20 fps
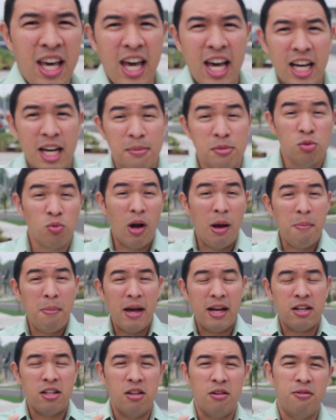it comes right
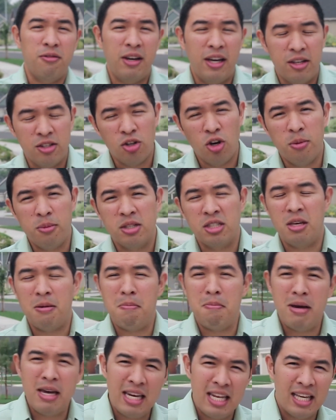back to the face almost
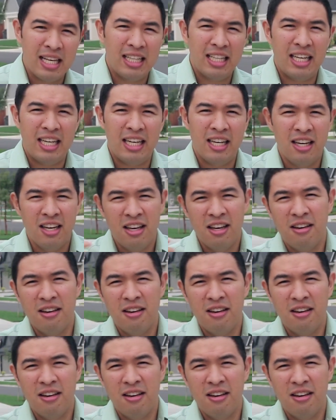immediately.